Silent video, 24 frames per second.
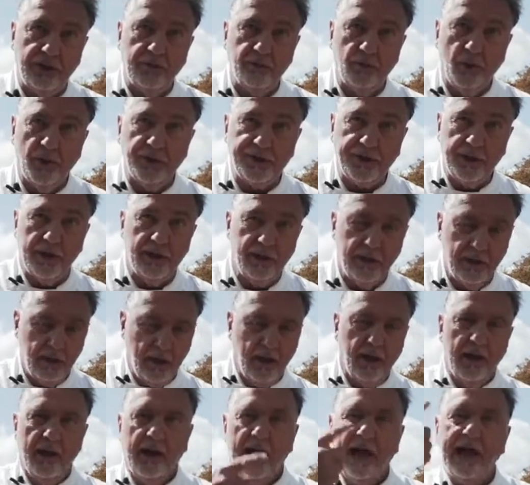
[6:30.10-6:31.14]
in water
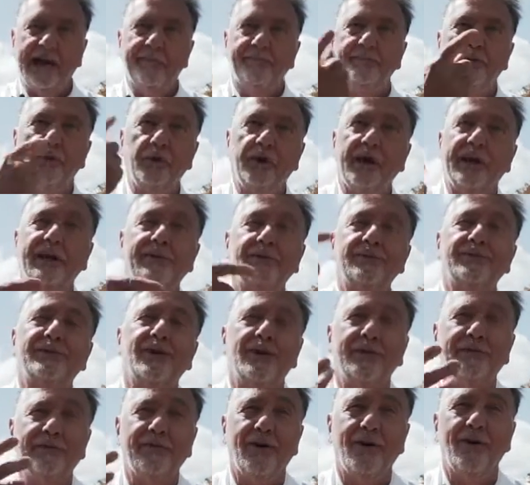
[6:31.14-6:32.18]
and pureed with
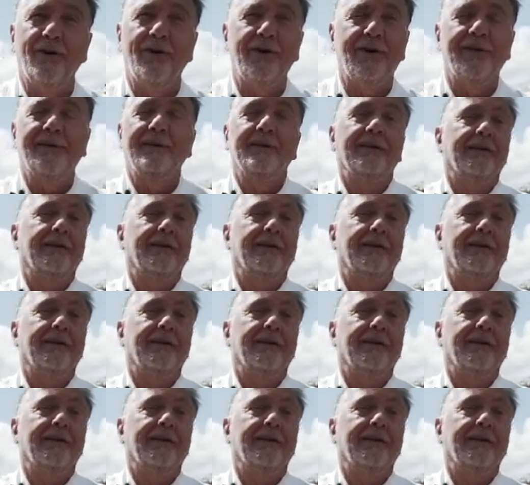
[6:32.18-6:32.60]
olive oil